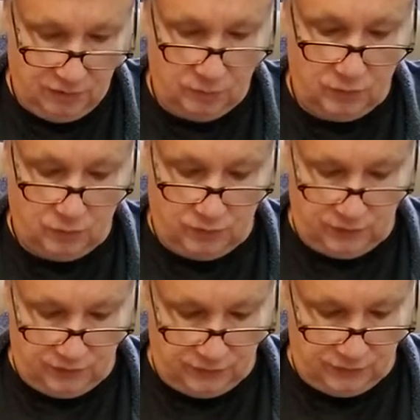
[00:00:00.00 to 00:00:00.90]
but where you
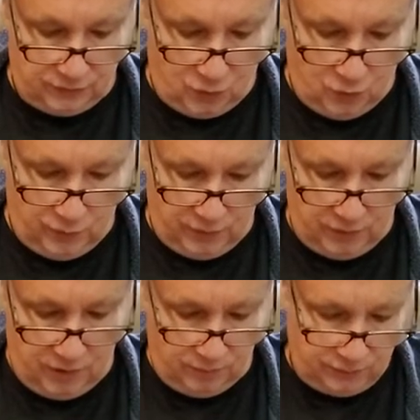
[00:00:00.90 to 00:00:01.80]
can just open
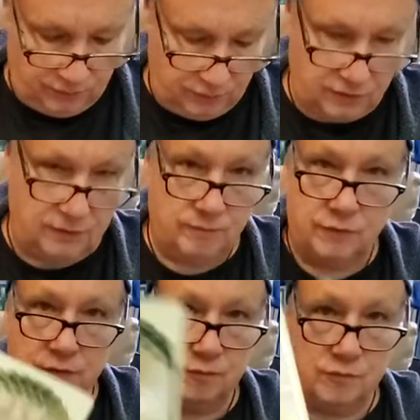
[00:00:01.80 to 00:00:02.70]
up and be
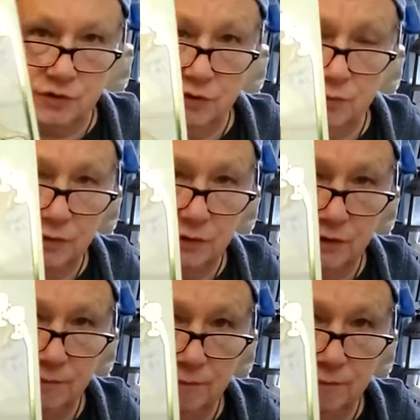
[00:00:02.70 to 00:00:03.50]
genuinely